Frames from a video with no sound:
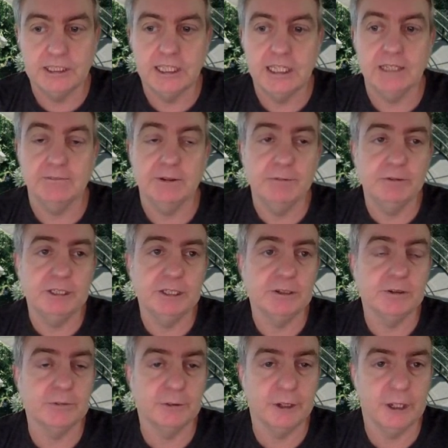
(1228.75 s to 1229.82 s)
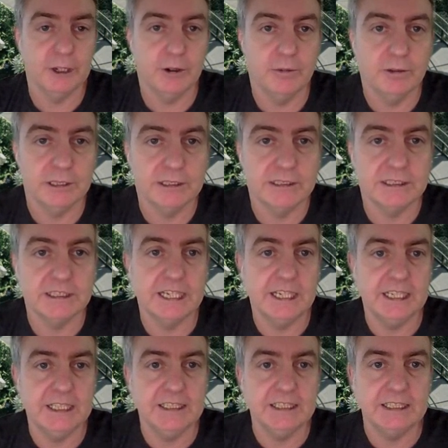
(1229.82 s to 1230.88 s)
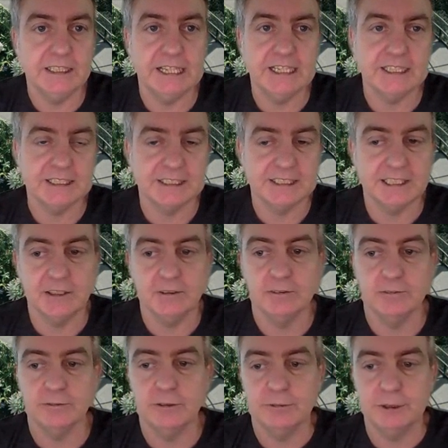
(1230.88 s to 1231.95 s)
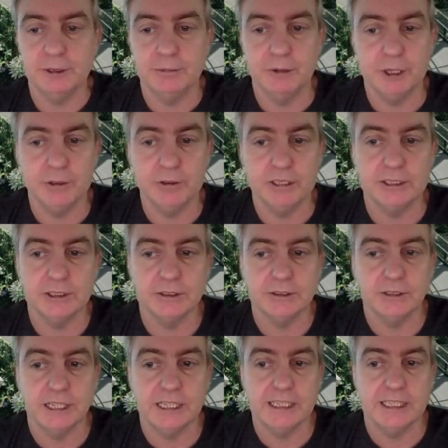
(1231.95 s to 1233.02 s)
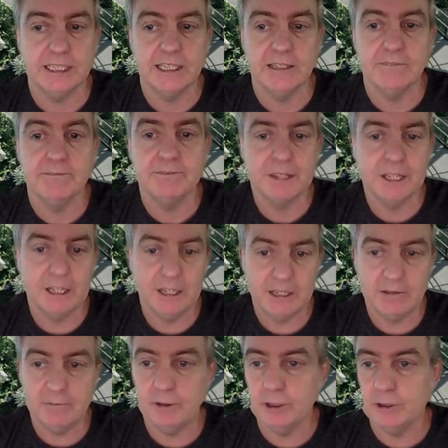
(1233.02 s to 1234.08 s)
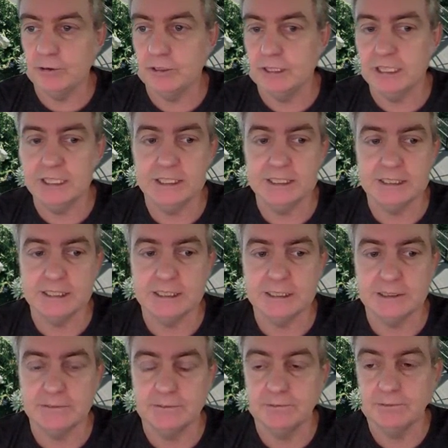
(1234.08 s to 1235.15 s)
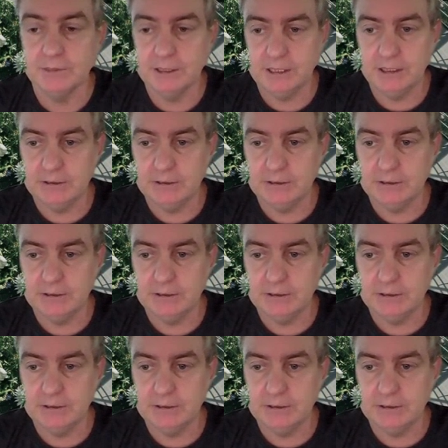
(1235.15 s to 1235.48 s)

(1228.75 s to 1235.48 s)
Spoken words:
And we can convert almost any Excel revenue model into a model in the system.